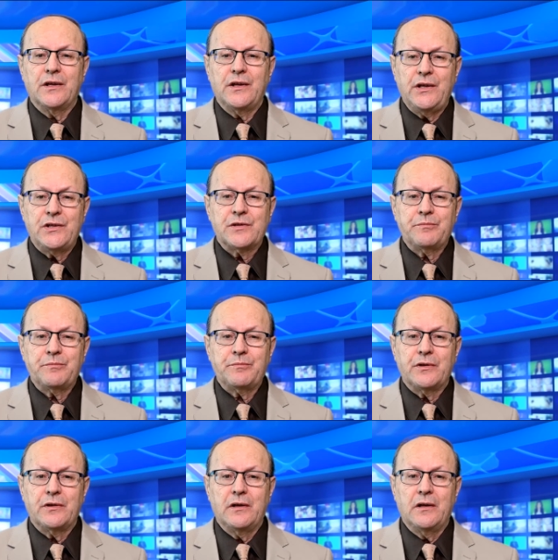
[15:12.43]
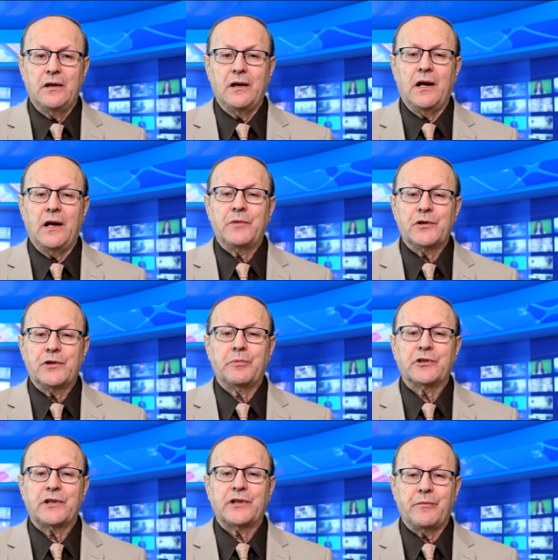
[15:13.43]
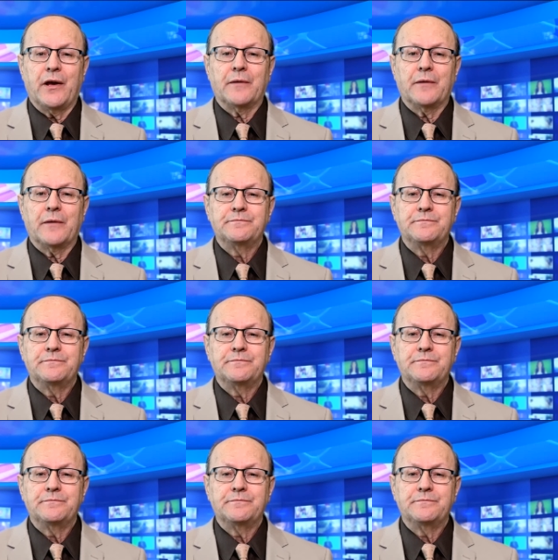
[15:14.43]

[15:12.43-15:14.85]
Egypt, and Mesopotamia.